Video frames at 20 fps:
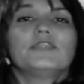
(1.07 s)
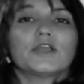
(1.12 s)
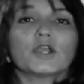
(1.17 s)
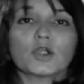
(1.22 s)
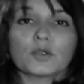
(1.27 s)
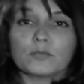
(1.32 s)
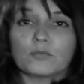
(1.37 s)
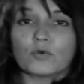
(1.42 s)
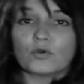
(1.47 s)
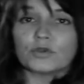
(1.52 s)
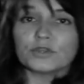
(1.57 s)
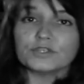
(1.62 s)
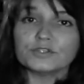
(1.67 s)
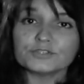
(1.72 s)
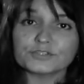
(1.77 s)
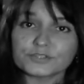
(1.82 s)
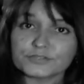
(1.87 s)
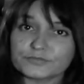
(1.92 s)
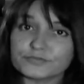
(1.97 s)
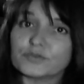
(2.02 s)
There are more
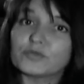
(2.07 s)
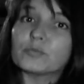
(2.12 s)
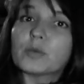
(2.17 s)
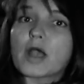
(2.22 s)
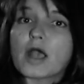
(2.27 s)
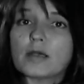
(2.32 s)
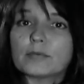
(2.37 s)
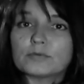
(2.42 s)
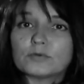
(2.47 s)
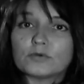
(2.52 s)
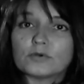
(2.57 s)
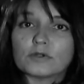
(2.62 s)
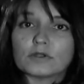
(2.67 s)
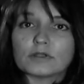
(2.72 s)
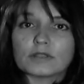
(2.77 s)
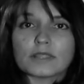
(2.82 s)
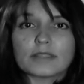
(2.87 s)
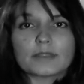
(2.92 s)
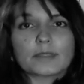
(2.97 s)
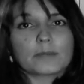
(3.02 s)
uses for
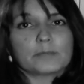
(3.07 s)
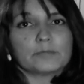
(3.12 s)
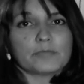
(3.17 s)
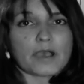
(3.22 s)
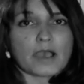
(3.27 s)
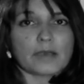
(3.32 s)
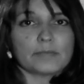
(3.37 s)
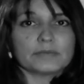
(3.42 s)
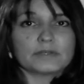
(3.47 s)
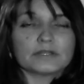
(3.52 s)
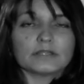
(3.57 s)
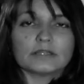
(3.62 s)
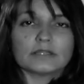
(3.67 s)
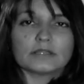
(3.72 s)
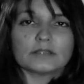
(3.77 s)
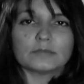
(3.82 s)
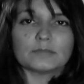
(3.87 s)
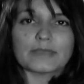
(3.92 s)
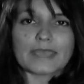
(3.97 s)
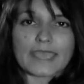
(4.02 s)
popcorn than popping a
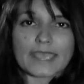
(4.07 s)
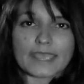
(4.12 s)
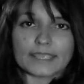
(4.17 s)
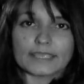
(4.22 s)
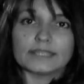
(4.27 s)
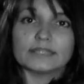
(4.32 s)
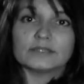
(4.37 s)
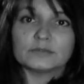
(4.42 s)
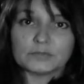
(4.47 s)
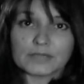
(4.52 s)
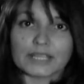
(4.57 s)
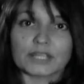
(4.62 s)
little bag in the